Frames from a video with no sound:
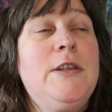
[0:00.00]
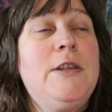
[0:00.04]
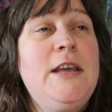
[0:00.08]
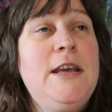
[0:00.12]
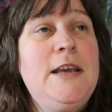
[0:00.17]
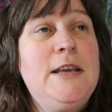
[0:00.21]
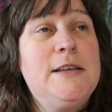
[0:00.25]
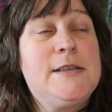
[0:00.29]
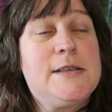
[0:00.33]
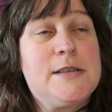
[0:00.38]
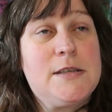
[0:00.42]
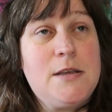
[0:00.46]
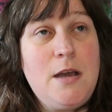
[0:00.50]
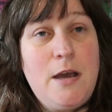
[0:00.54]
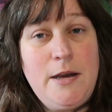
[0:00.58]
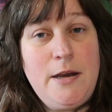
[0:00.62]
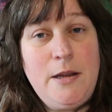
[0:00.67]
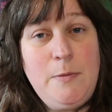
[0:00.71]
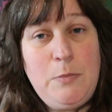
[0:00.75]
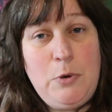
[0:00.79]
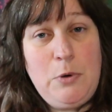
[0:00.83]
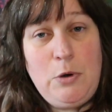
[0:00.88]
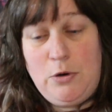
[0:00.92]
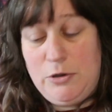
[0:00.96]
the
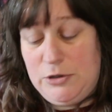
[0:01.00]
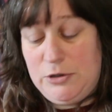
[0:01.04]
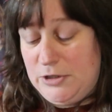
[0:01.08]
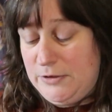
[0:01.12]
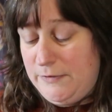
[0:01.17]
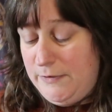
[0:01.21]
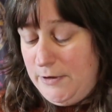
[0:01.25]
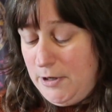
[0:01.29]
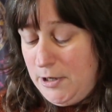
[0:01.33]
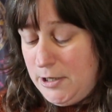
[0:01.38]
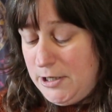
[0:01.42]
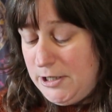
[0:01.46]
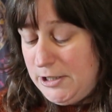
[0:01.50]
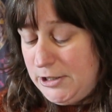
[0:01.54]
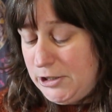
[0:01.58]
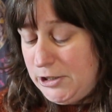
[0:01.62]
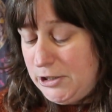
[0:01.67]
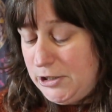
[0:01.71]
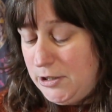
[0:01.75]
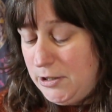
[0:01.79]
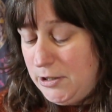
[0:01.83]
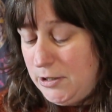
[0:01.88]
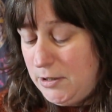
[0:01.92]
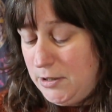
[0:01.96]
skirting board to
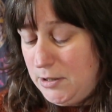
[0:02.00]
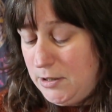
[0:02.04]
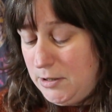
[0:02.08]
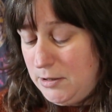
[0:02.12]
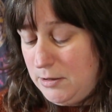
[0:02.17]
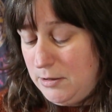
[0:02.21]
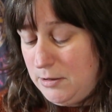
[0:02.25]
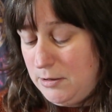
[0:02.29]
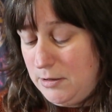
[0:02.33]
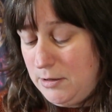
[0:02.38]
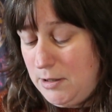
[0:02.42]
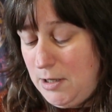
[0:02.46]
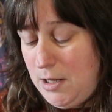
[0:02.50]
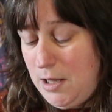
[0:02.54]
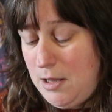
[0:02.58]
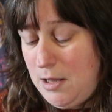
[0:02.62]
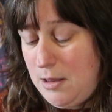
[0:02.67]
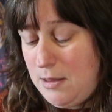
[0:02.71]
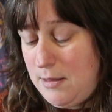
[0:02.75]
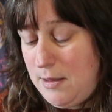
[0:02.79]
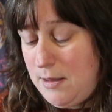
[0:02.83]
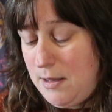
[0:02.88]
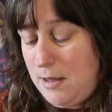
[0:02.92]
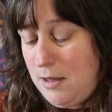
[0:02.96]
varnish
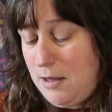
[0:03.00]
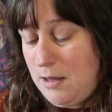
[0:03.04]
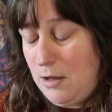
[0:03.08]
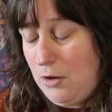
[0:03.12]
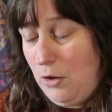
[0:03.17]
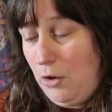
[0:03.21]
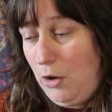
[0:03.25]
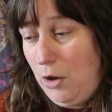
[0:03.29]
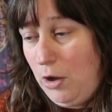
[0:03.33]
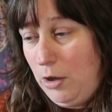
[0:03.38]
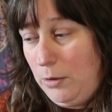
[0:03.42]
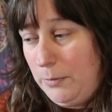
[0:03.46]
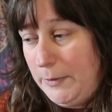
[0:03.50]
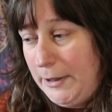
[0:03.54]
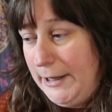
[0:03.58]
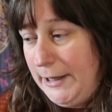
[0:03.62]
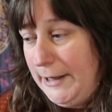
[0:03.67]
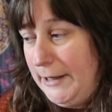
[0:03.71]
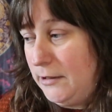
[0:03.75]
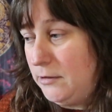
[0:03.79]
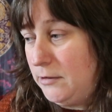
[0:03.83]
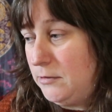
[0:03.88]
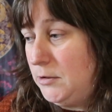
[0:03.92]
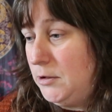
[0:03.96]
in the
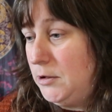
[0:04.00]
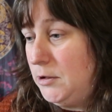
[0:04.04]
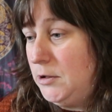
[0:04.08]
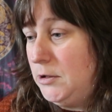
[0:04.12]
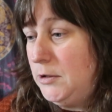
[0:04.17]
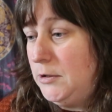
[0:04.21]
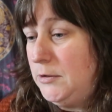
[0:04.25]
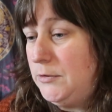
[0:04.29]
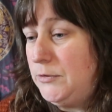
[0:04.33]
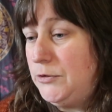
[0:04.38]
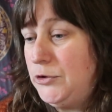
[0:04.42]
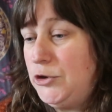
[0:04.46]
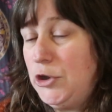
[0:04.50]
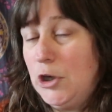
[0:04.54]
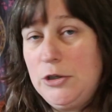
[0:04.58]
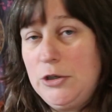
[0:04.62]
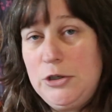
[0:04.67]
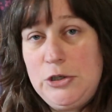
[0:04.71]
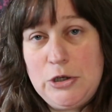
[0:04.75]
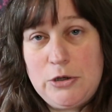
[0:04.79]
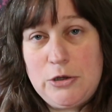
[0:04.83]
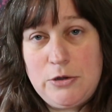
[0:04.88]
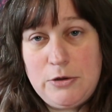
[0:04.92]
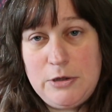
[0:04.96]
hallway.
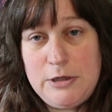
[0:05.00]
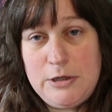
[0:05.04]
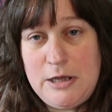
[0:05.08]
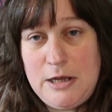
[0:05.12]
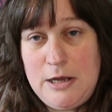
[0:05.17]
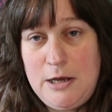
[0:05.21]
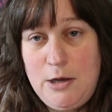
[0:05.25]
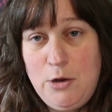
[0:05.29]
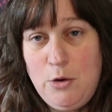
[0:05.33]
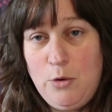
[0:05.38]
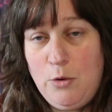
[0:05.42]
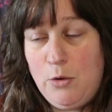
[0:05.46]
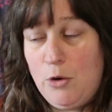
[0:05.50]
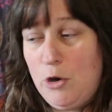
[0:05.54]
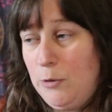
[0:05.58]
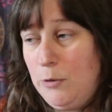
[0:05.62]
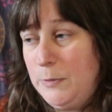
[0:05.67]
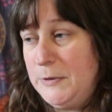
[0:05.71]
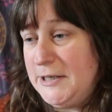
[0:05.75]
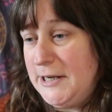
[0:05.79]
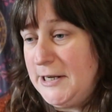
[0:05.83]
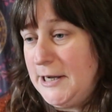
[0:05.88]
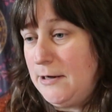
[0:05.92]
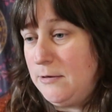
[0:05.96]
John took the low
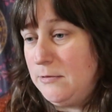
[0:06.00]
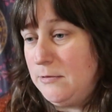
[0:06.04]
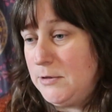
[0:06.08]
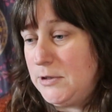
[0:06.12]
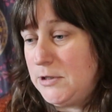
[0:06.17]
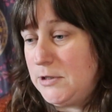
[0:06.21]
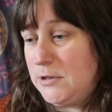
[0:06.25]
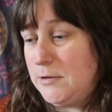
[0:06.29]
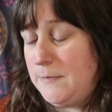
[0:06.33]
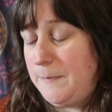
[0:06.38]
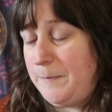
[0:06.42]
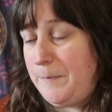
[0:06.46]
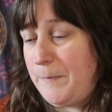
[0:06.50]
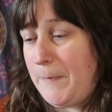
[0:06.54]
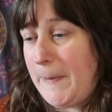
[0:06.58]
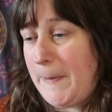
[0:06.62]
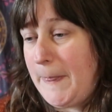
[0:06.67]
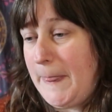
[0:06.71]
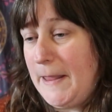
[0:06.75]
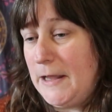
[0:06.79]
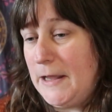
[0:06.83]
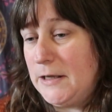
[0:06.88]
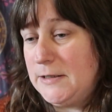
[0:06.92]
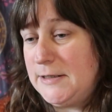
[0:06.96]
cupboard out
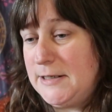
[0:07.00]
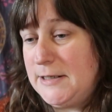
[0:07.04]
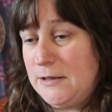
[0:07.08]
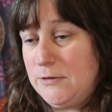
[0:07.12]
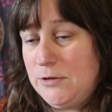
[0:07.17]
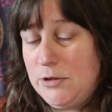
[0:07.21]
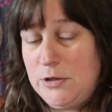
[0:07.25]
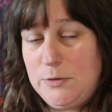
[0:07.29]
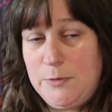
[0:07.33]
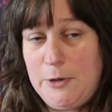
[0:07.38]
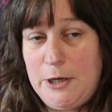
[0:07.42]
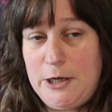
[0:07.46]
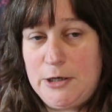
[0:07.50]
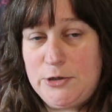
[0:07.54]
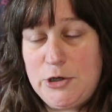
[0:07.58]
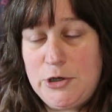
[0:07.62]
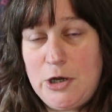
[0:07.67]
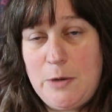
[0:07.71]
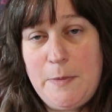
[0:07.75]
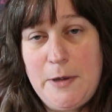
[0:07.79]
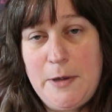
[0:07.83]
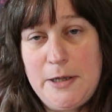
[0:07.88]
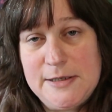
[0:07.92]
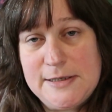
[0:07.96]
down to the
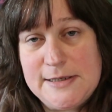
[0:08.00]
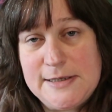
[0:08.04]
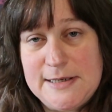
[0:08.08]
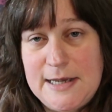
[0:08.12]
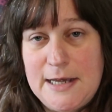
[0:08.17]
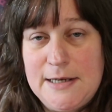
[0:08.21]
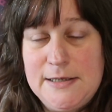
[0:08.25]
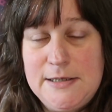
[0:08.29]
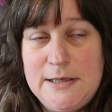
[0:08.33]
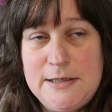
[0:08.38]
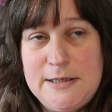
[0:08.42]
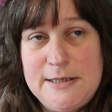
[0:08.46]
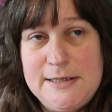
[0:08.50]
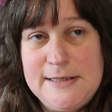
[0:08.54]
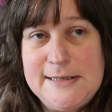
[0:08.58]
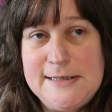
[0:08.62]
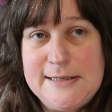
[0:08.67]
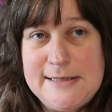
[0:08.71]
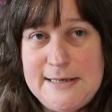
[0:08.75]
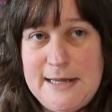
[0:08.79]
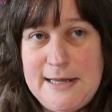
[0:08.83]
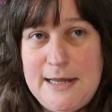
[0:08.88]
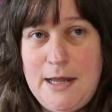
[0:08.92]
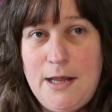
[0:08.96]
workshop and sanded and
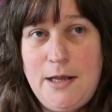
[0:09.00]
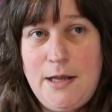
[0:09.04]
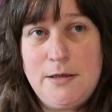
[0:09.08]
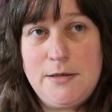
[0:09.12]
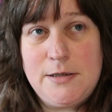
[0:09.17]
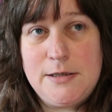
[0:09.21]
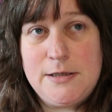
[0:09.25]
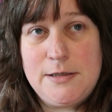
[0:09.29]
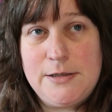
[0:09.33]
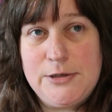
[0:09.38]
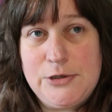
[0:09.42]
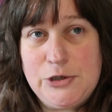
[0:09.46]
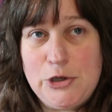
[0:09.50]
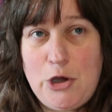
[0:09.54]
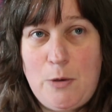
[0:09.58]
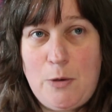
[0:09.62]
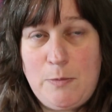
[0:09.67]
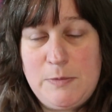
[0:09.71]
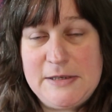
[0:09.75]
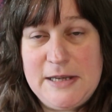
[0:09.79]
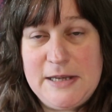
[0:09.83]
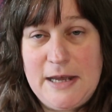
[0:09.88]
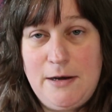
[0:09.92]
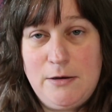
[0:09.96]
stained the
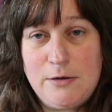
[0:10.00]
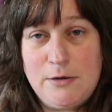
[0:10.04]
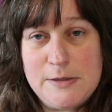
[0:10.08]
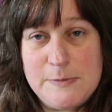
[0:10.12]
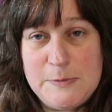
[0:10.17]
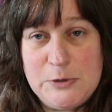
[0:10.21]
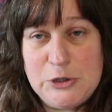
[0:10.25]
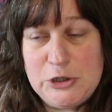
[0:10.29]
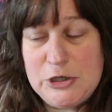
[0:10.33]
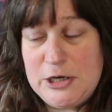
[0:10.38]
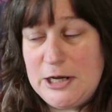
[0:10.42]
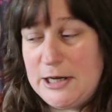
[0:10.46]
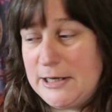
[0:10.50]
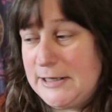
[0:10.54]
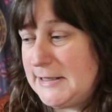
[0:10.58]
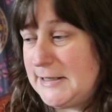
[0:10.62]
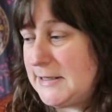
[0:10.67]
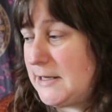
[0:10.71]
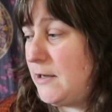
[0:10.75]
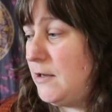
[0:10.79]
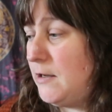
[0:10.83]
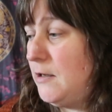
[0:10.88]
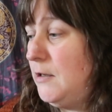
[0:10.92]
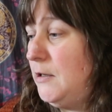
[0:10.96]
top, so that looks much
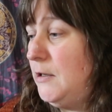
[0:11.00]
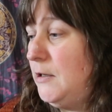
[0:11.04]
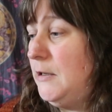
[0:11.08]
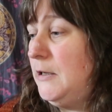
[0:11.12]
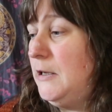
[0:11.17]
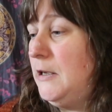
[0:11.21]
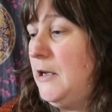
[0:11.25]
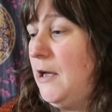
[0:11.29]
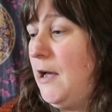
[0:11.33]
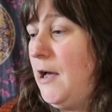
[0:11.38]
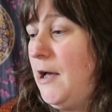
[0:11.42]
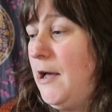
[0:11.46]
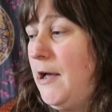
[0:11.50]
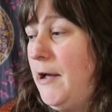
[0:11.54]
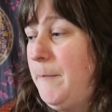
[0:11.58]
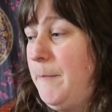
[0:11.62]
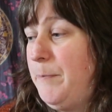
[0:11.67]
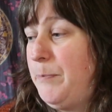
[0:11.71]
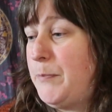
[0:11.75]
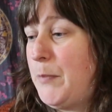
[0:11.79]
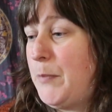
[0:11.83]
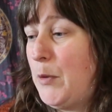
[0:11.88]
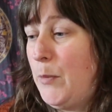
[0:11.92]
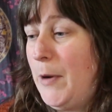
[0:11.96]
nicer.
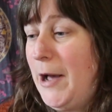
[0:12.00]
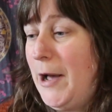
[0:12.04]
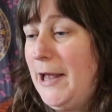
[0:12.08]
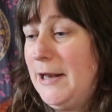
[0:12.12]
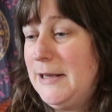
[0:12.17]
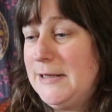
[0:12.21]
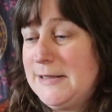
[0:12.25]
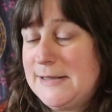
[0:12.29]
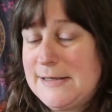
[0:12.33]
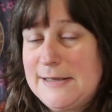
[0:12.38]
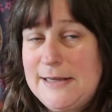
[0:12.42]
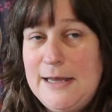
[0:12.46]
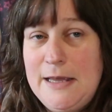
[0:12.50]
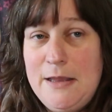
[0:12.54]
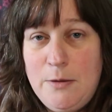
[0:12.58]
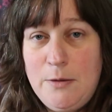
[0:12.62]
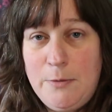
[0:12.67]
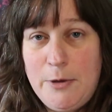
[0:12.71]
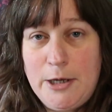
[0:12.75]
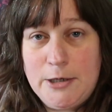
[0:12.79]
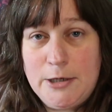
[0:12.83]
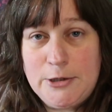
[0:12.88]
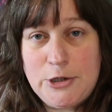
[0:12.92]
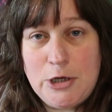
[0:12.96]
But while it's in
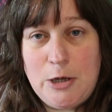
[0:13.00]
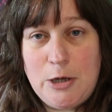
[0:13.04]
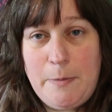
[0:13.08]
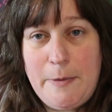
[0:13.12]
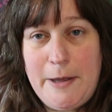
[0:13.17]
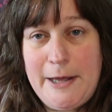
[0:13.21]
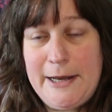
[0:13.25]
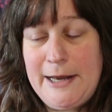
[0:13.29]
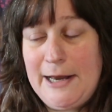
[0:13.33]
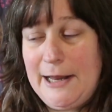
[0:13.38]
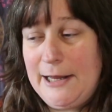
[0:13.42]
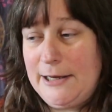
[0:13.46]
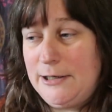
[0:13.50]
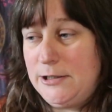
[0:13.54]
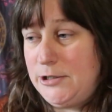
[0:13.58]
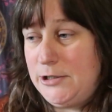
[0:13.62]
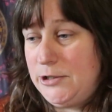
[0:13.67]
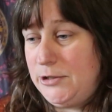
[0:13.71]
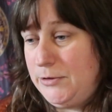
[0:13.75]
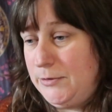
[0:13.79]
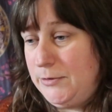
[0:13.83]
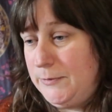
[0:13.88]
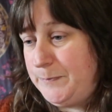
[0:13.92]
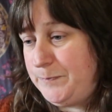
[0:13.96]
the workshop I'd like
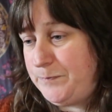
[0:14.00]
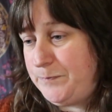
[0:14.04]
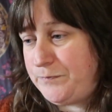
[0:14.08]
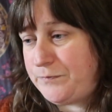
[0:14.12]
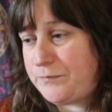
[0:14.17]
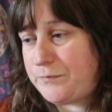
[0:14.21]
to